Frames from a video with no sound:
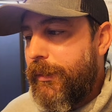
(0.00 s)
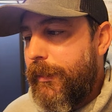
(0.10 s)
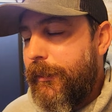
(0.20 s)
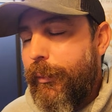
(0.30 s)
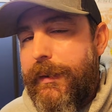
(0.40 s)
know
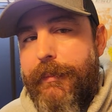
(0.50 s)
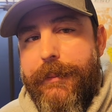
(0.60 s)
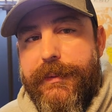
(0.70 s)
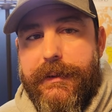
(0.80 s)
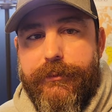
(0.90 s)
what, we
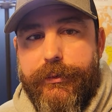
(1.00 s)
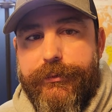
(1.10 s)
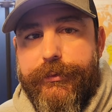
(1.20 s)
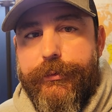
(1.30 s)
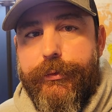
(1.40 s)
might be
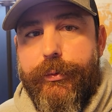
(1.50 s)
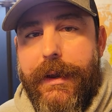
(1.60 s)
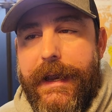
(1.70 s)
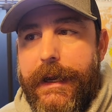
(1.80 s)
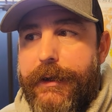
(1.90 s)
able to
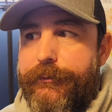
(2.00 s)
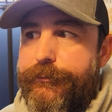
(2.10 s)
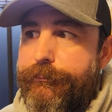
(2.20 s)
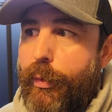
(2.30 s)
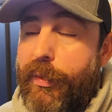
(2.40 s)

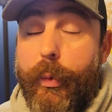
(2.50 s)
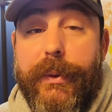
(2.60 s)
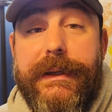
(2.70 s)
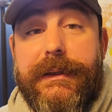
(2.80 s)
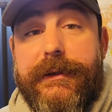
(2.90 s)
have more
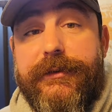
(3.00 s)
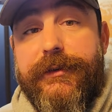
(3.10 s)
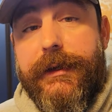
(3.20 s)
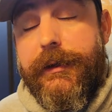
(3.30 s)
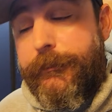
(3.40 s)

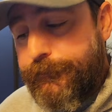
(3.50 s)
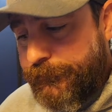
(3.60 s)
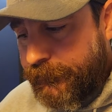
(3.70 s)
realistic